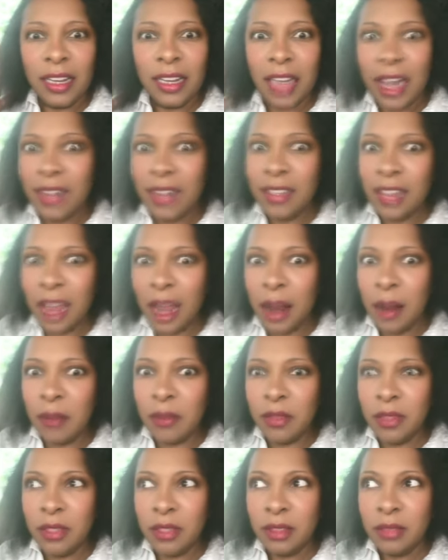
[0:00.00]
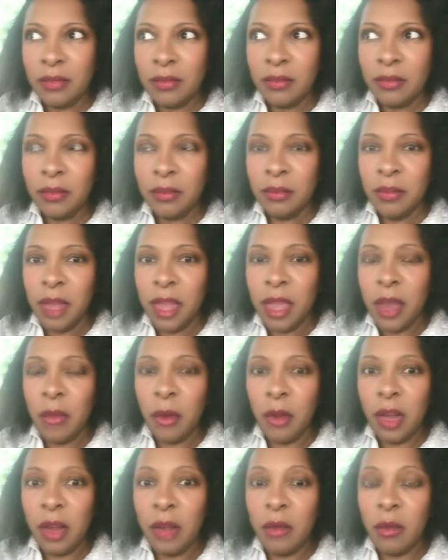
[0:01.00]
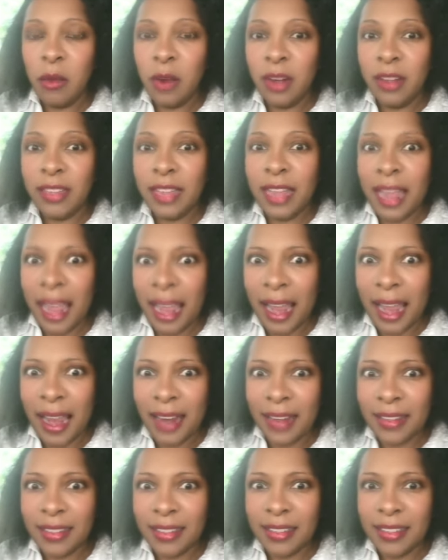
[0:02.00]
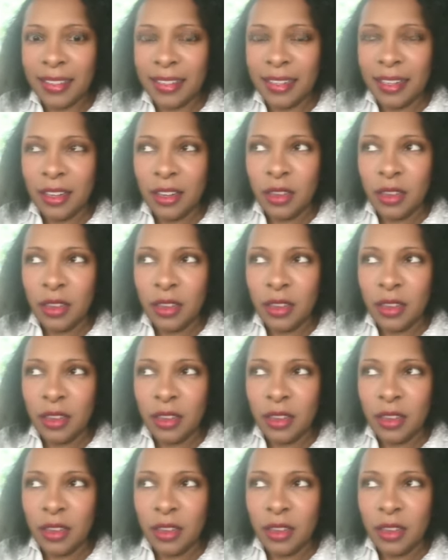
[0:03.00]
A lot of times men won't even wash their ass.